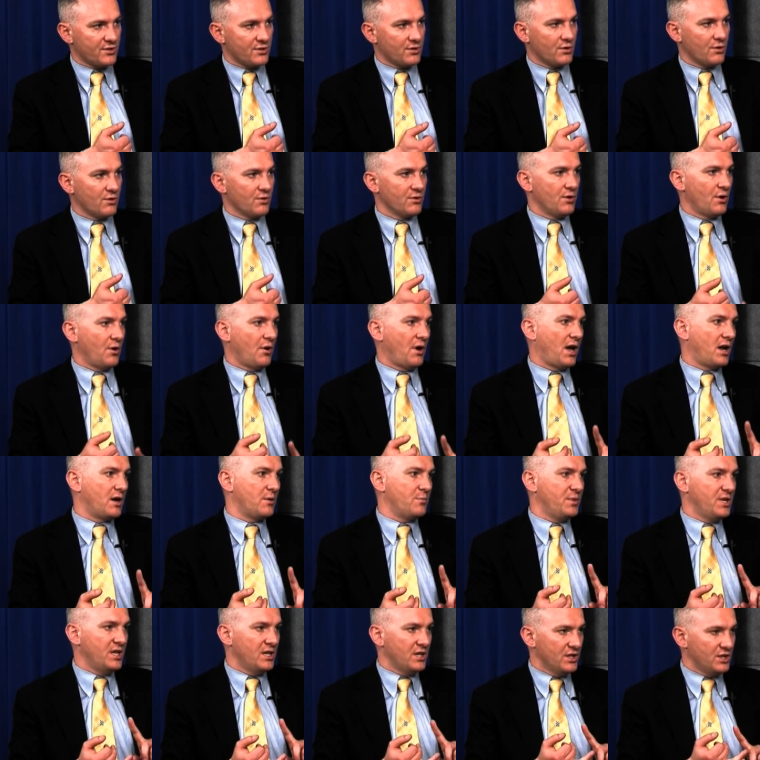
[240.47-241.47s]
or know how to
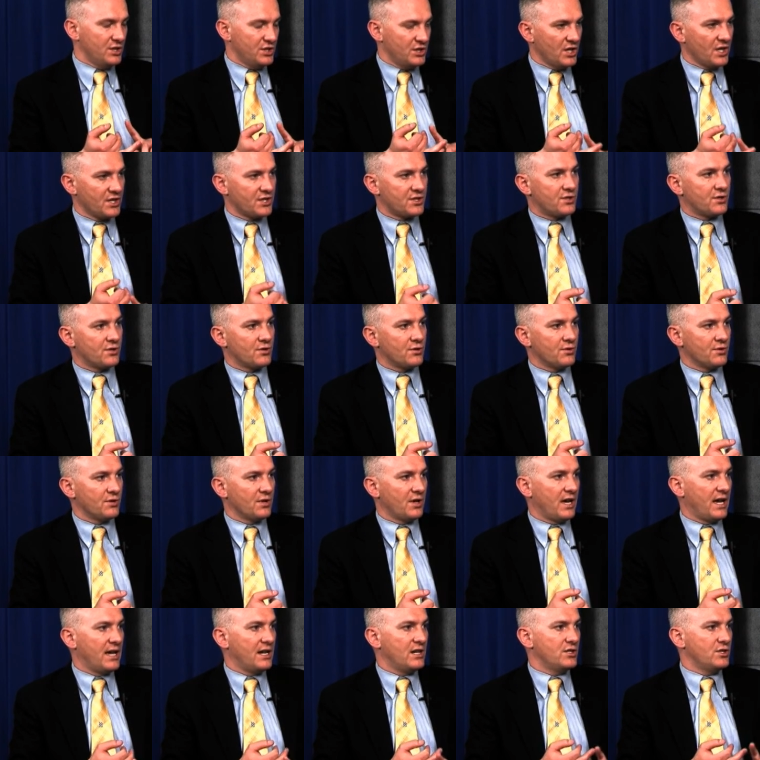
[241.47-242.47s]
be an adjuster or know
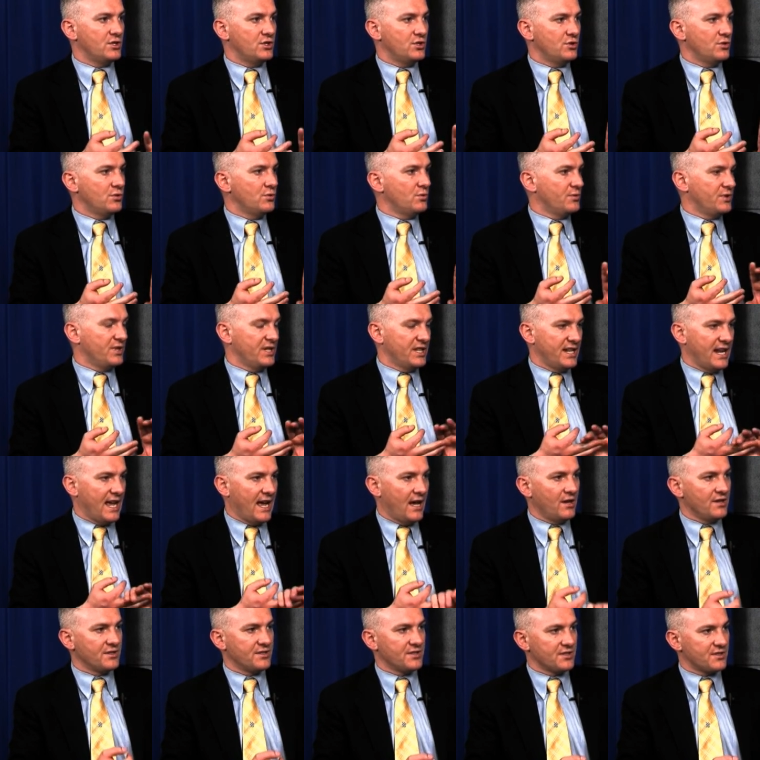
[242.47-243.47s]
how to do the
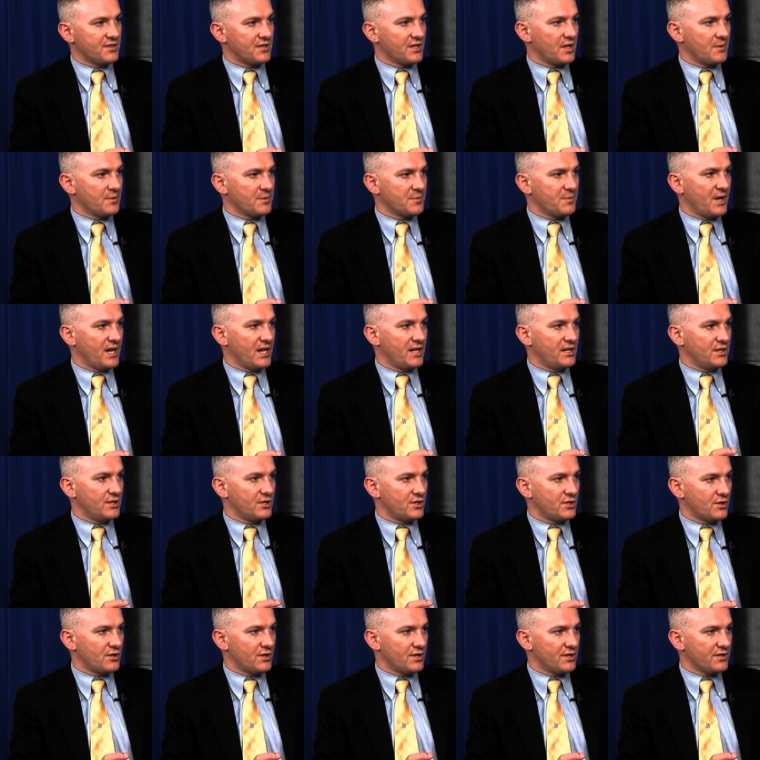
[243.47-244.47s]
analysis that comes behind
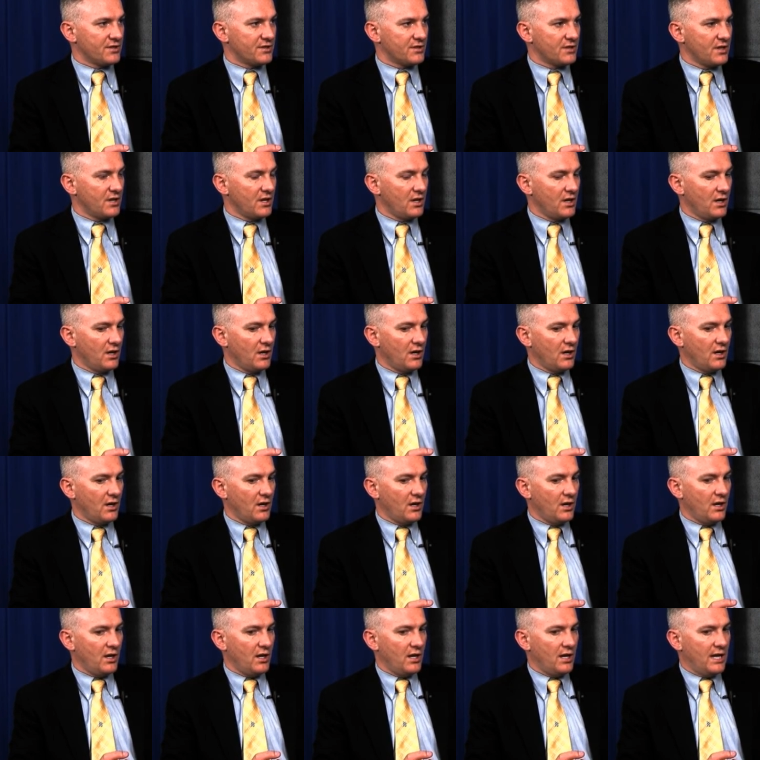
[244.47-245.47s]
insurance,
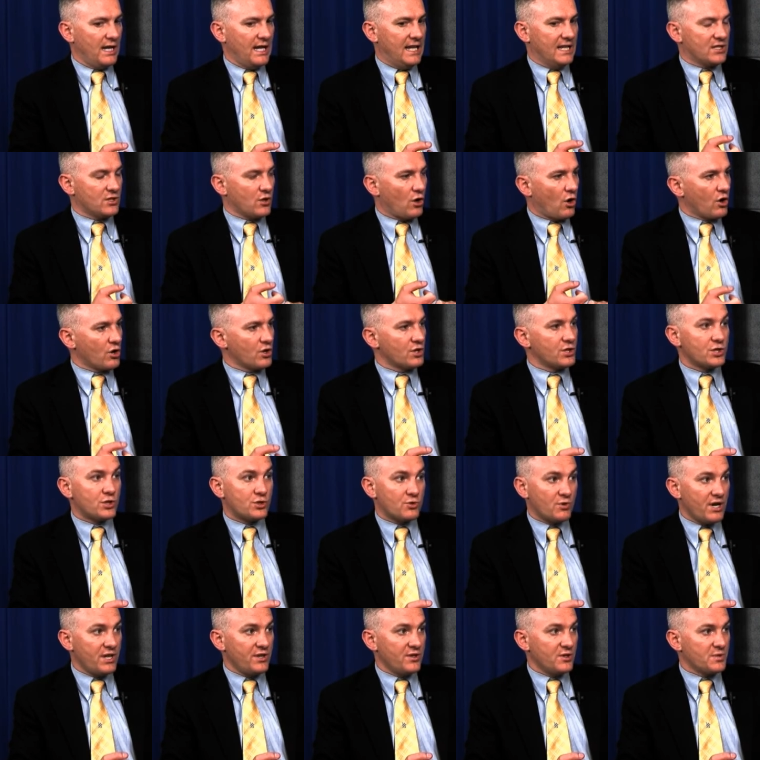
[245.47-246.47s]
it's hard to
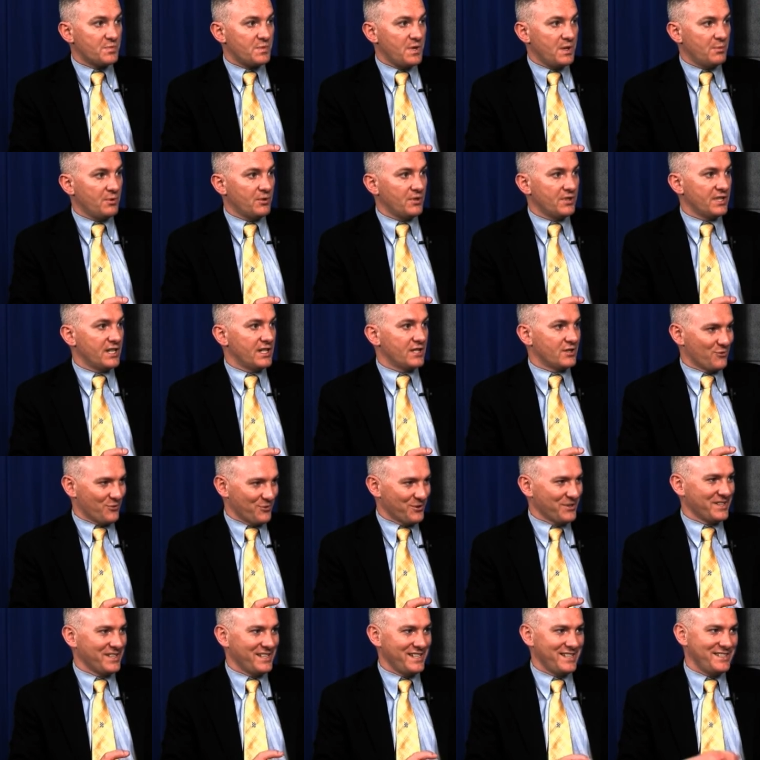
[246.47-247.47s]
train those people, and it's
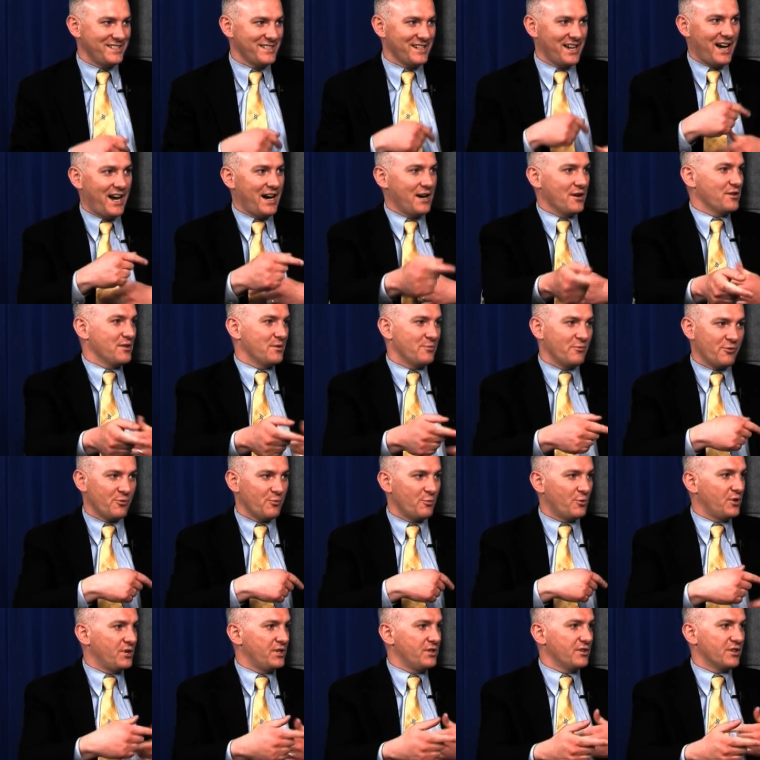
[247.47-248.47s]
really easy to hire them from
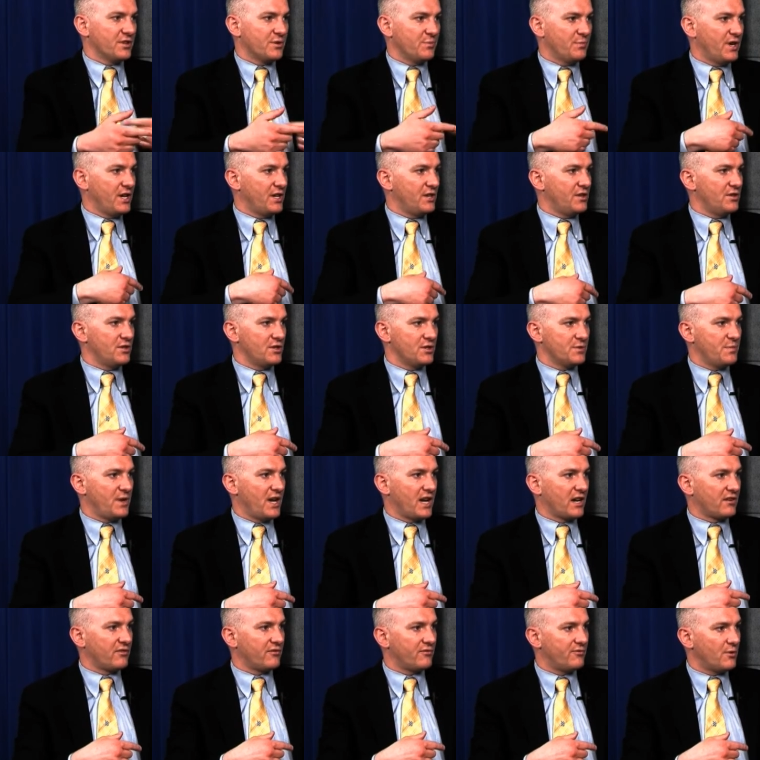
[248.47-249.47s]
one of your competitors
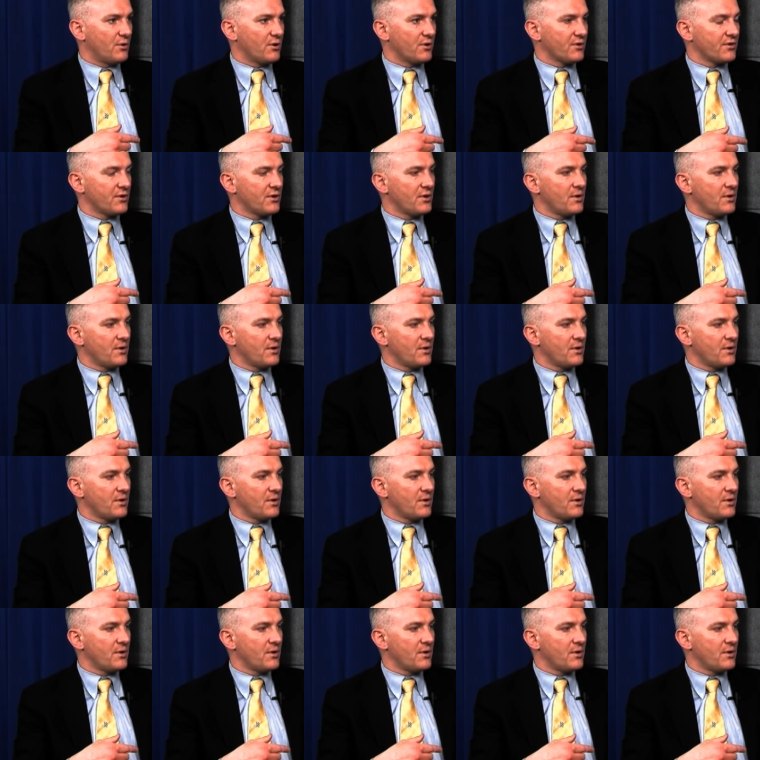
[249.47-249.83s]
back and forth.